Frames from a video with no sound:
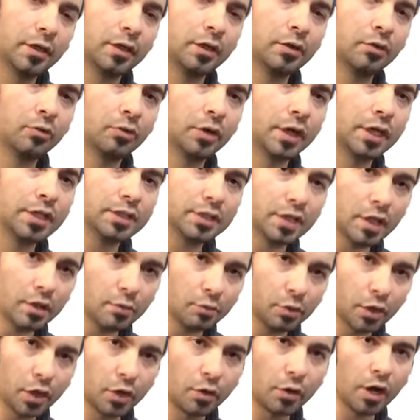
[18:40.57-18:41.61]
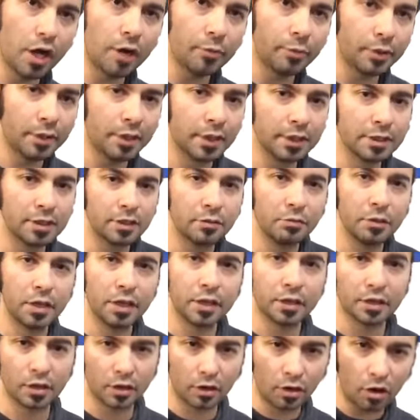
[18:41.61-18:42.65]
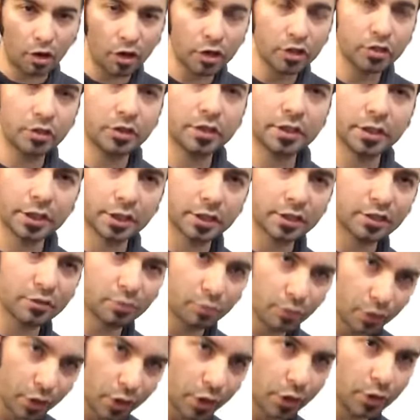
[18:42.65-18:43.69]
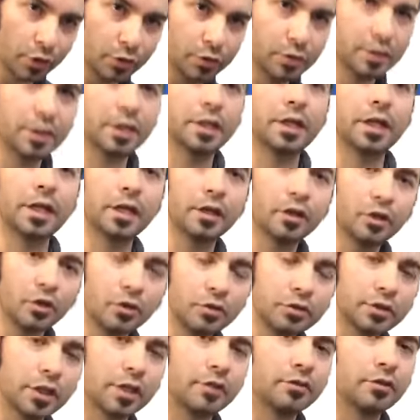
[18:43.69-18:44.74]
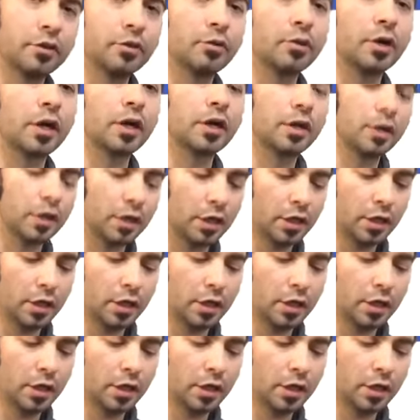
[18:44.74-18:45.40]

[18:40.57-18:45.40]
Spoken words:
And when I say blow up, it doesn't mean the cartridge explodes and ink goes everywhere.